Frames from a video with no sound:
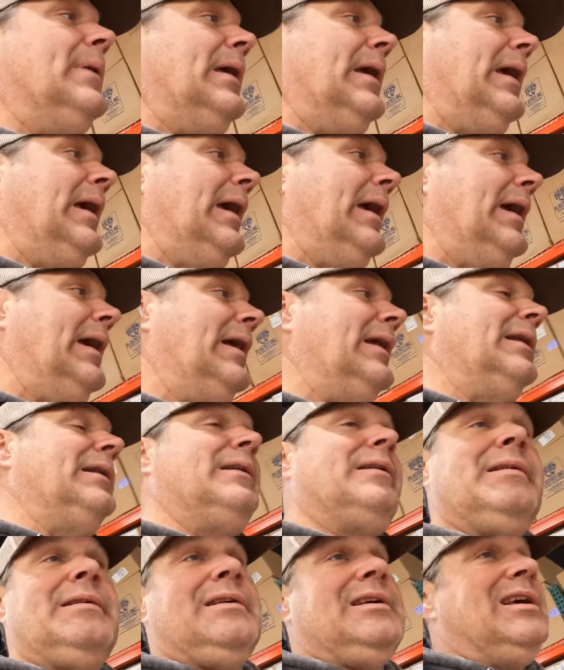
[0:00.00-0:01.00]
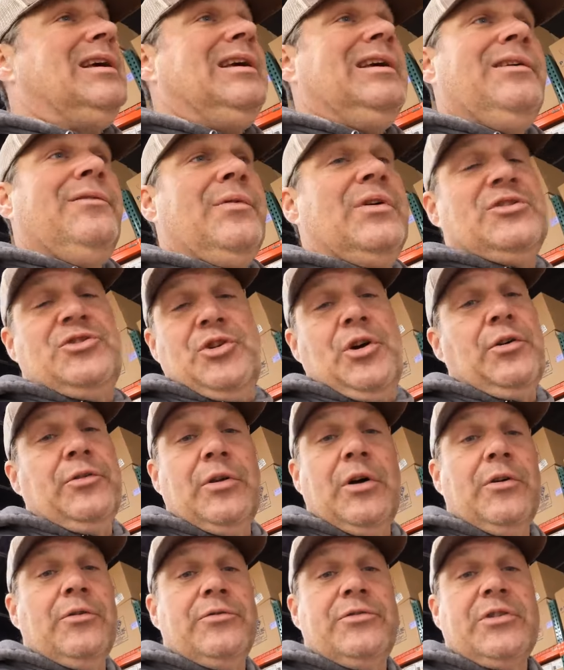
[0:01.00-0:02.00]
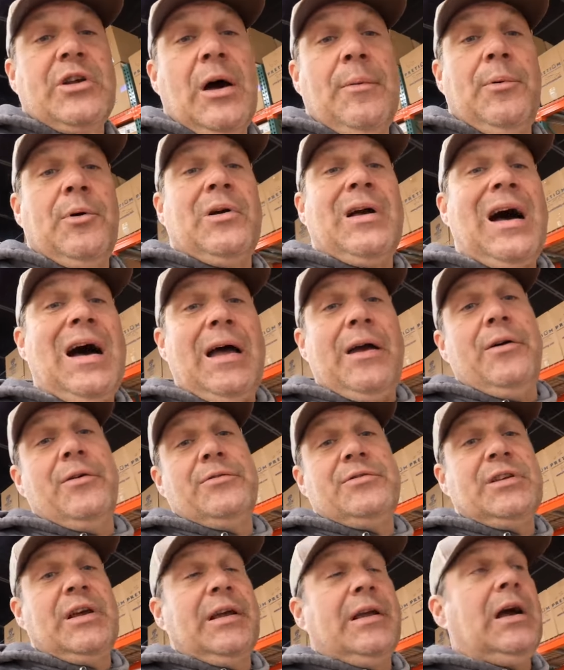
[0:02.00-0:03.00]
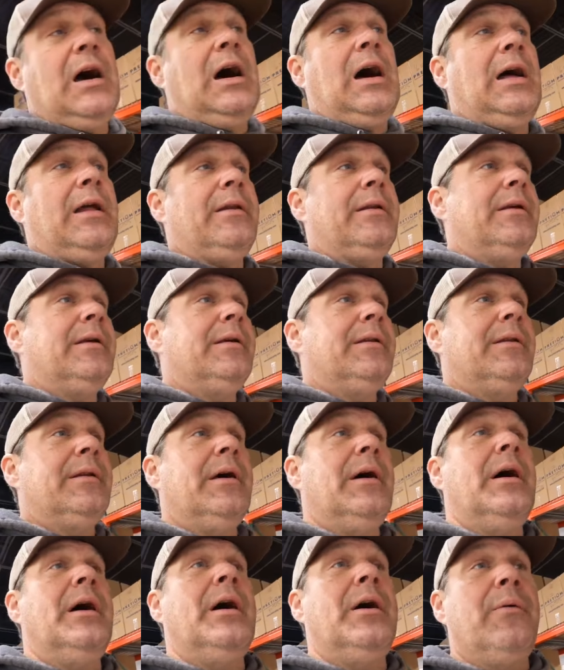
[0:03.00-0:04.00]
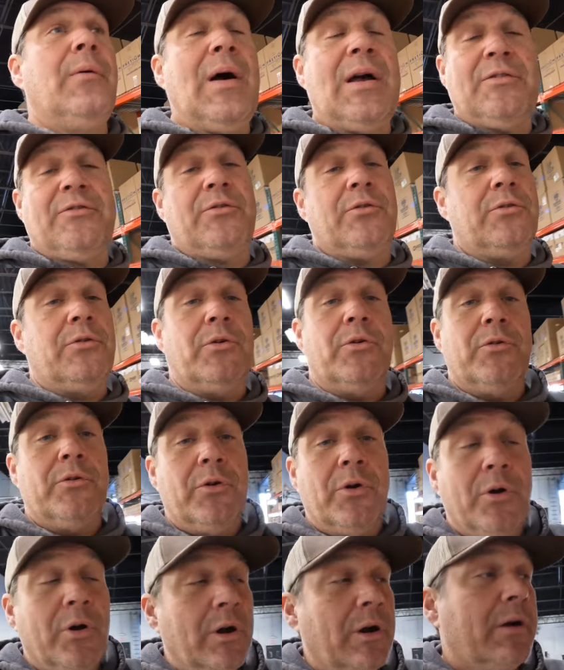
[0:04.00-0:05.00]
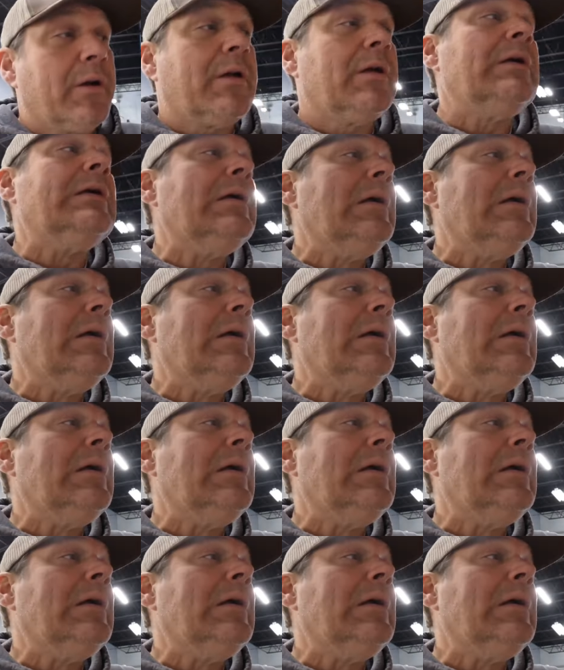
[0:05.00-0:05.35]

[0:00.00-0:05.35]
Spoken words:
And we showed those couple coyotes I caught in western New York,